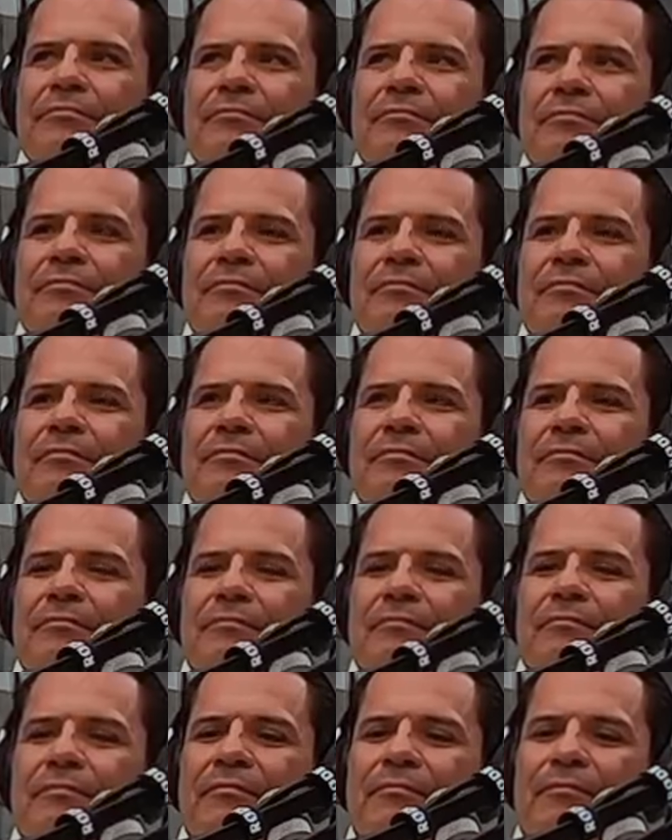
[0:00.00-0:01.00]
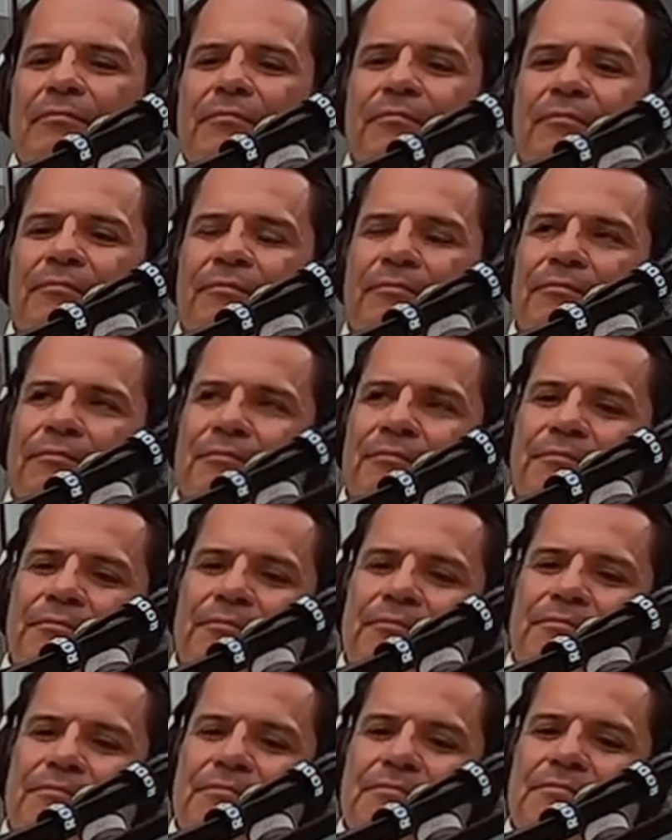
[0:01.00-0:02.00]

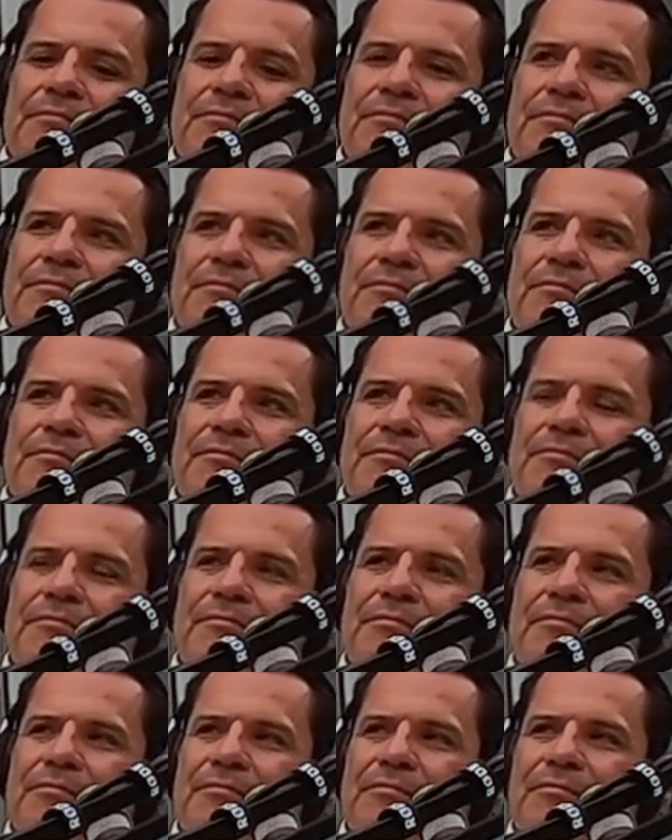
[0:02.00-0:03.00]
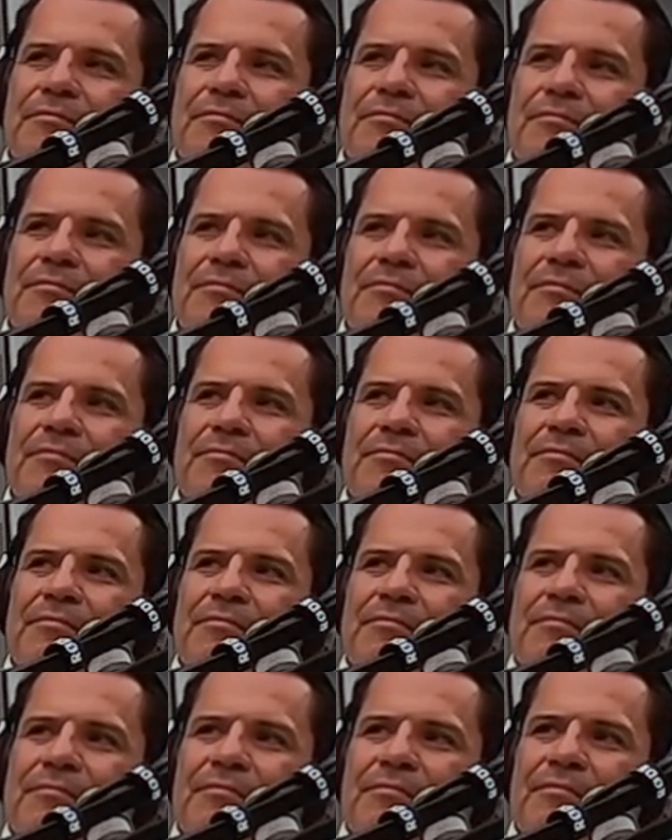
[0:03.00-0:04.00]

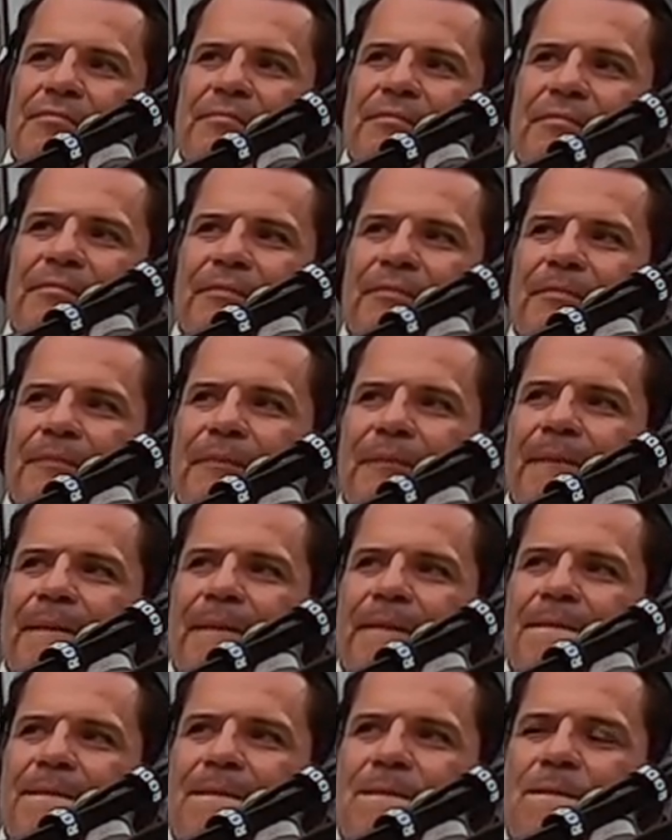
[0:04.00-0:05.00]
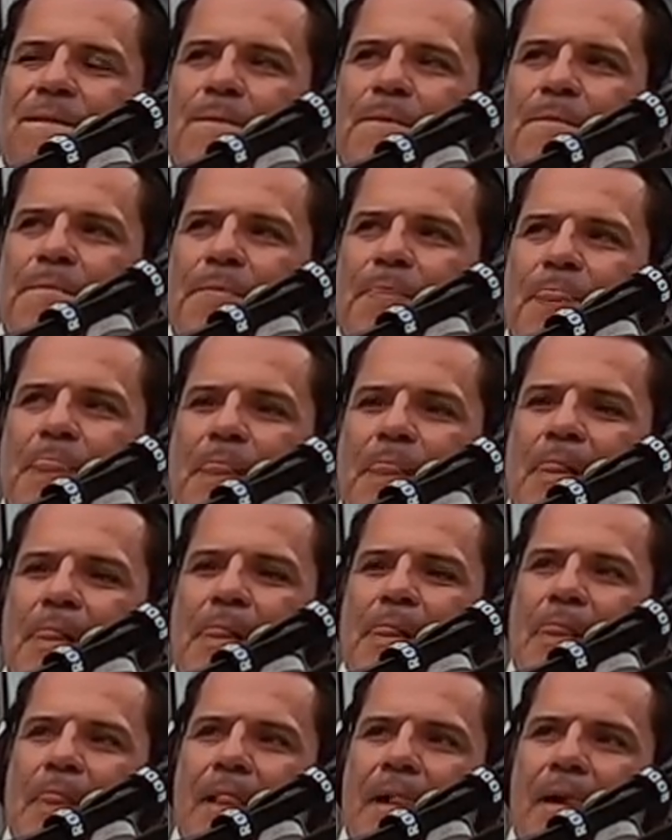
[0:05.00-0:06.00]

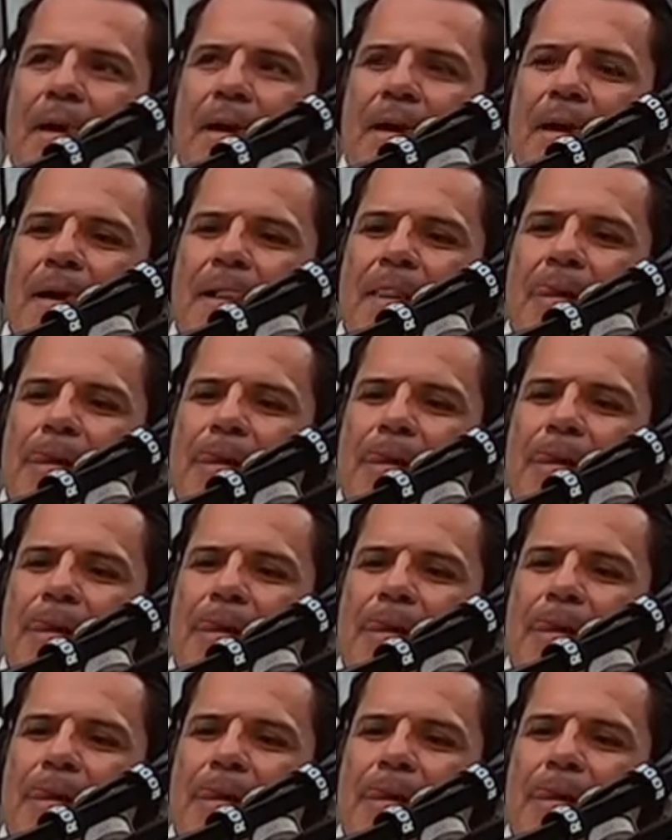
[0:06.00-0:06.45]
(silent)